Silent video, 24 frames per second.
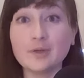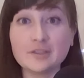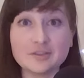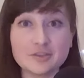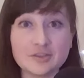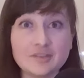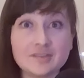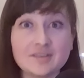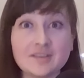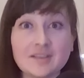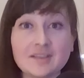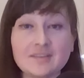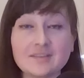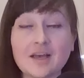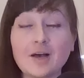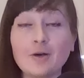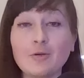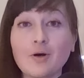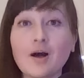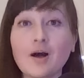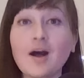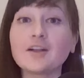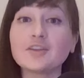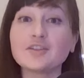She says how
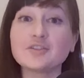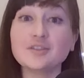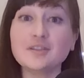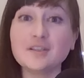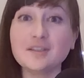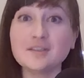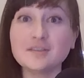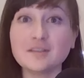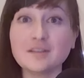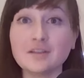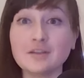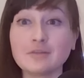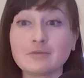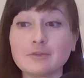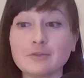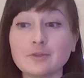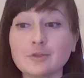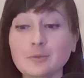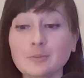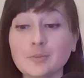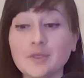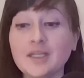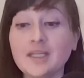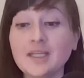hot she is in the
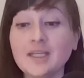room.